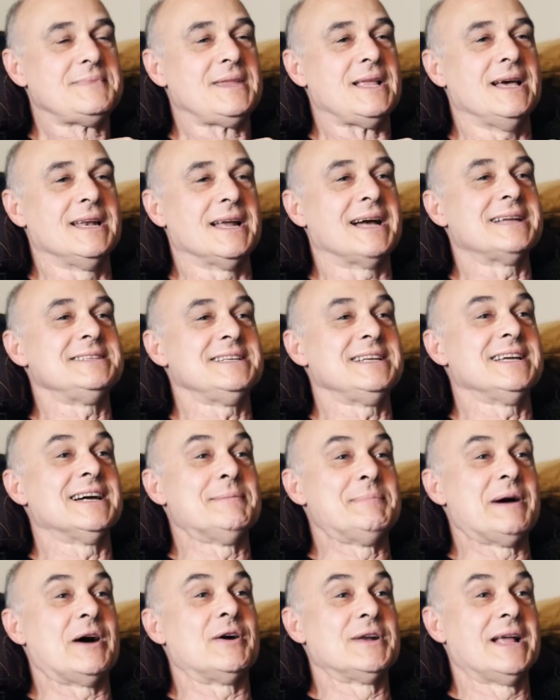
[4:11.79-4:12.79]
an idea
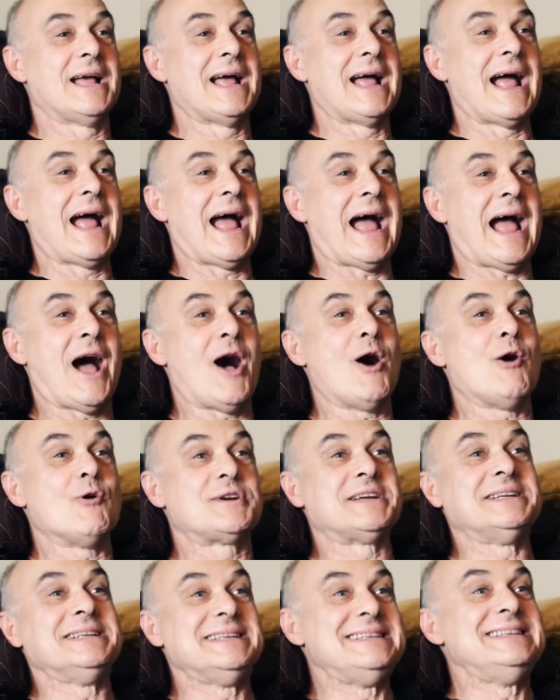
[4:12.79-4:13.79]
about how
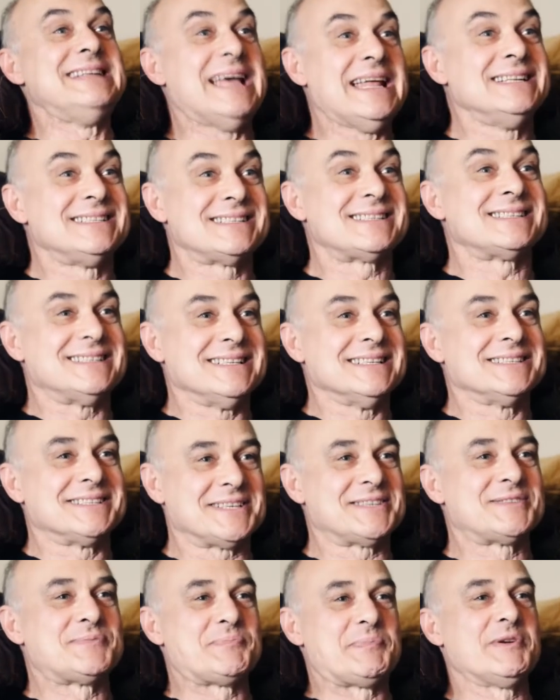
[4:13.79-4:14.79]
condensed this
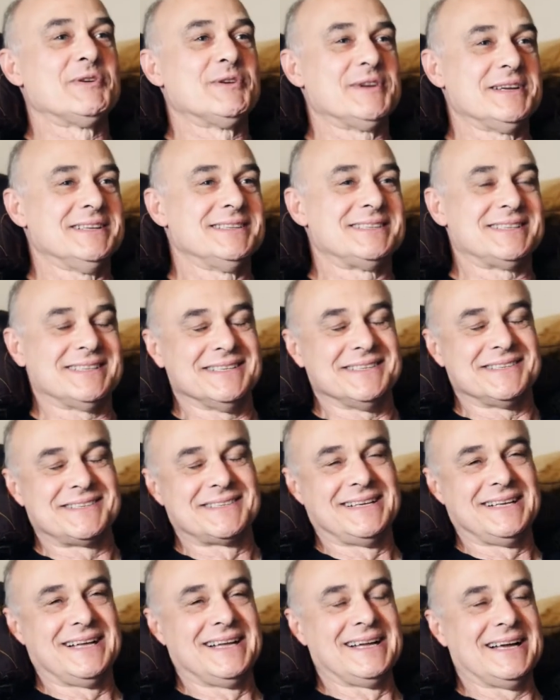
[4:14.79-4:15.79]
experience is,
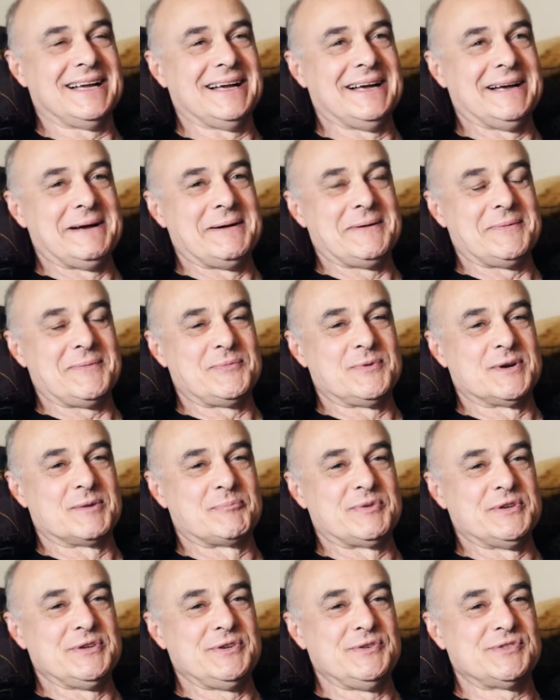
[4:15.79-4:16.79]
we're
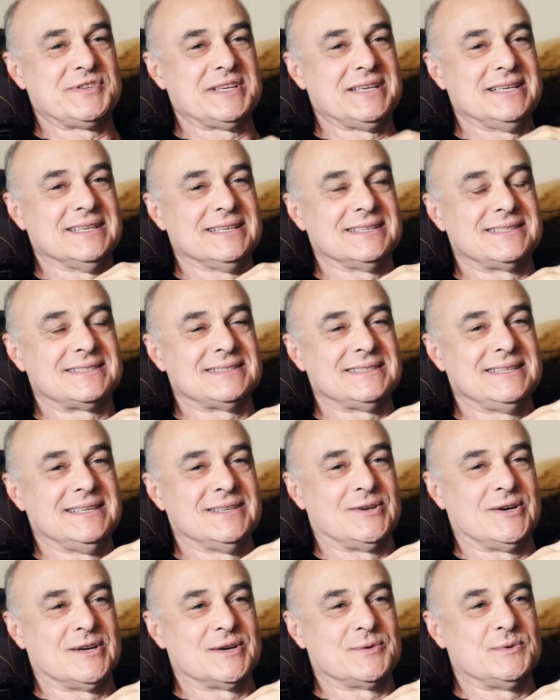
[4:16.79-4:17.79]
producing it in
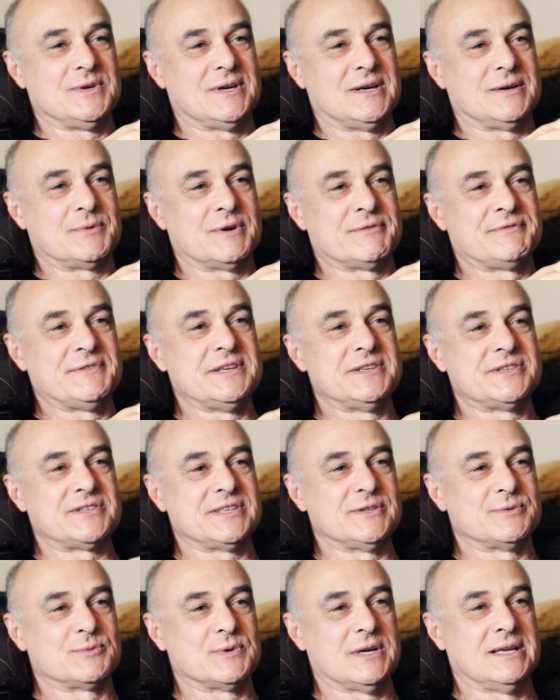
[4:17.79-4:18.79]
Ottawa. We're finishing
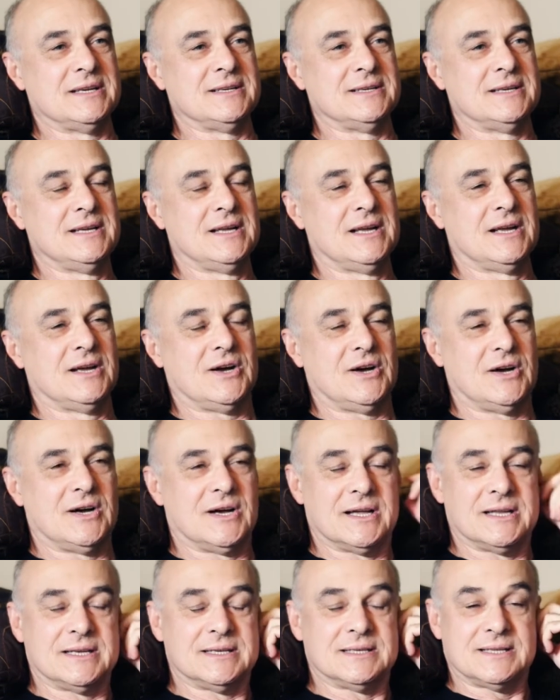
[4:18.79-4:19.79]
the run
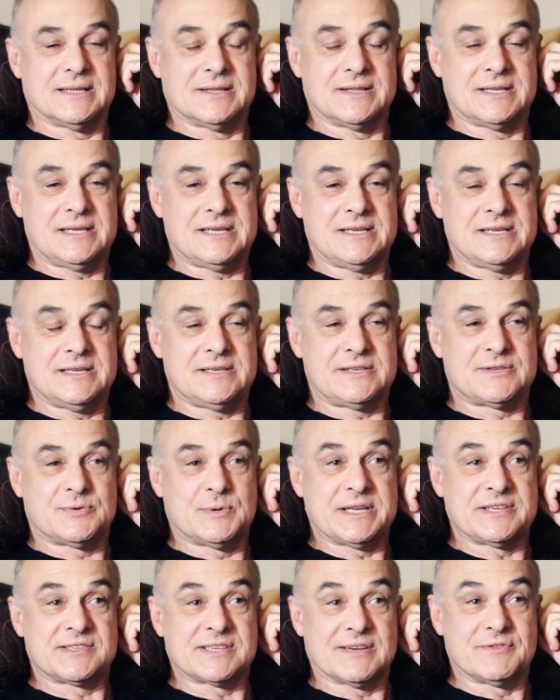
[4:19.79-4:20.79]
on the
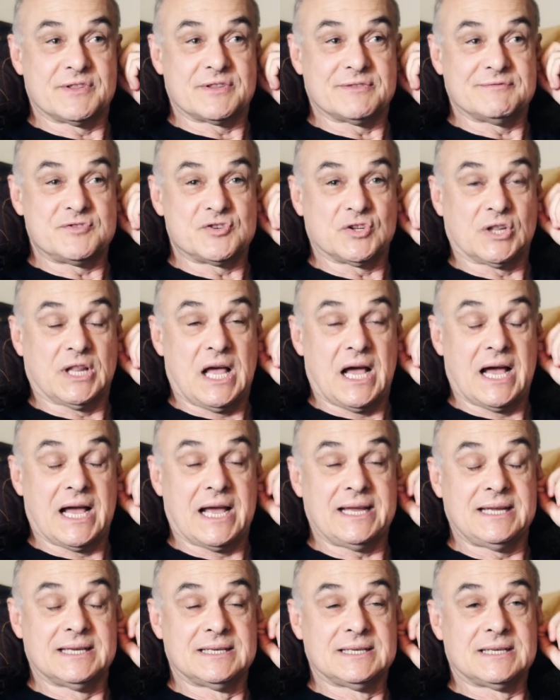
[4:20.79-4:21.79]
27th of
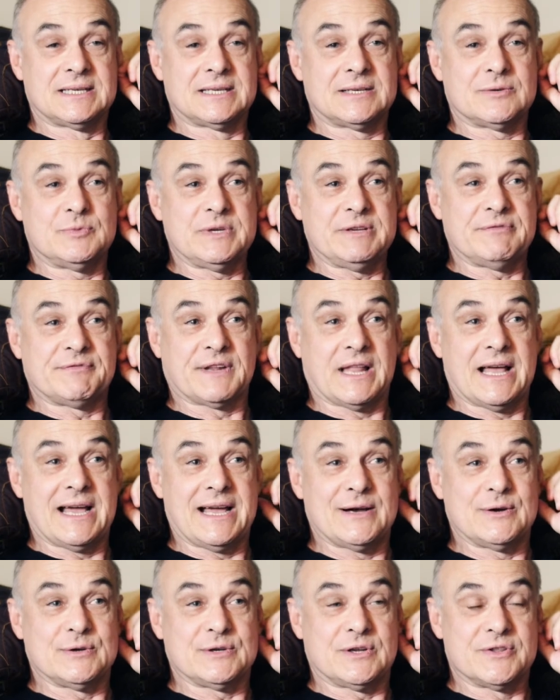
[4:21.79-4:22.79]
July. We fly
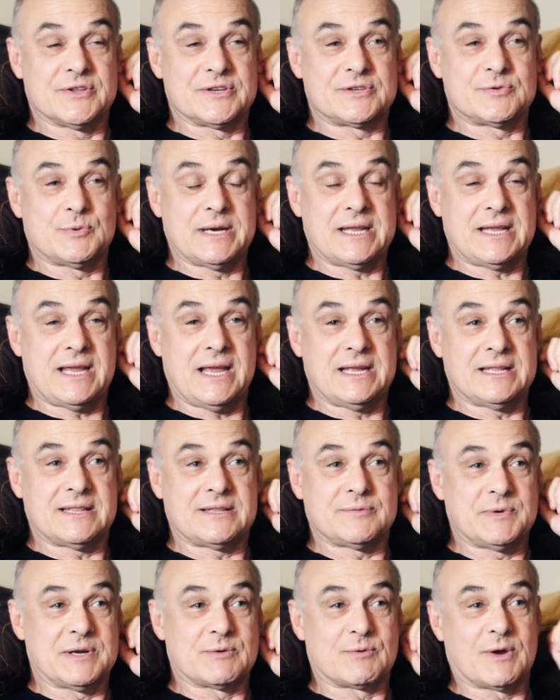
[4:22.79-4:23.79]
out on the 28th,
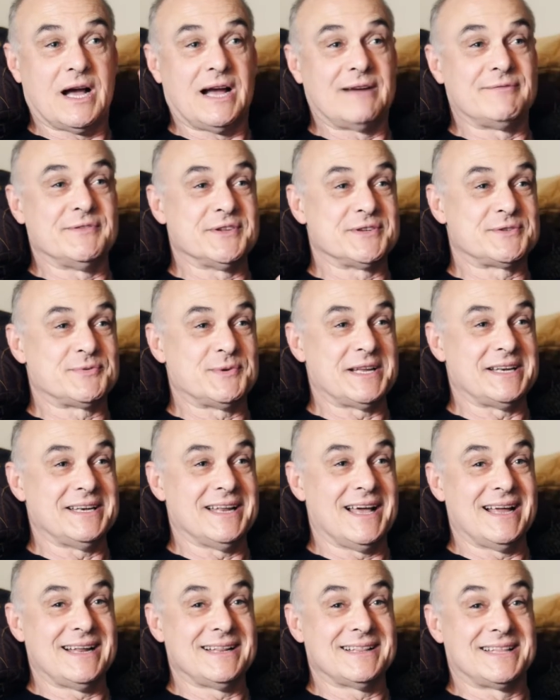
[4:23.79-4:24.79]
we arrive on the
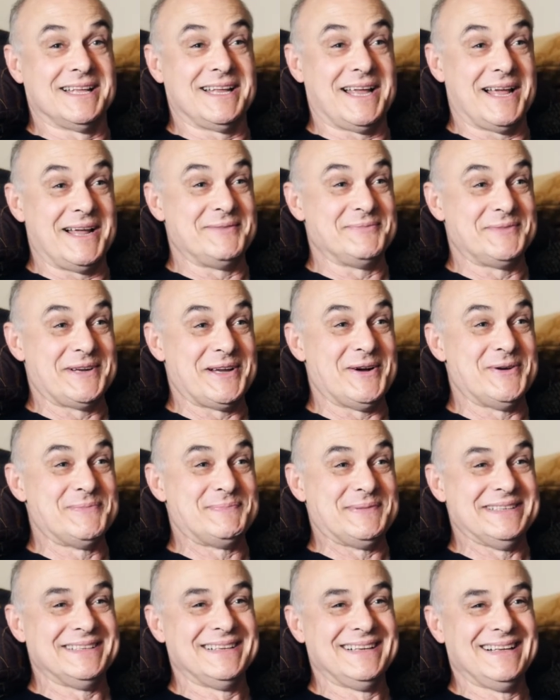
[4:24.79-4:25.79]
29th, and we
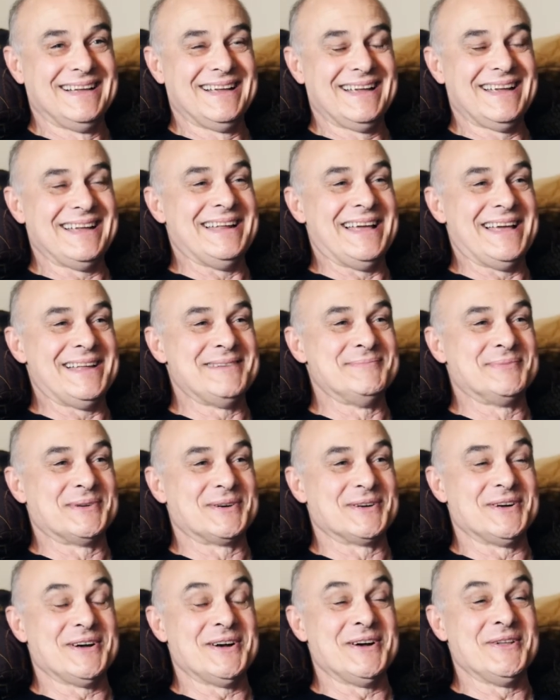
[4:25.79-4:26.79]
open in
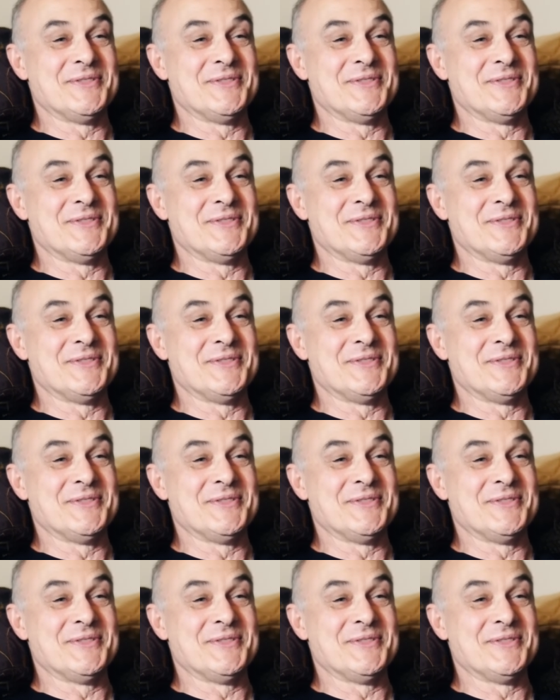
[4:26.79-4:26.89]
Edinburgh on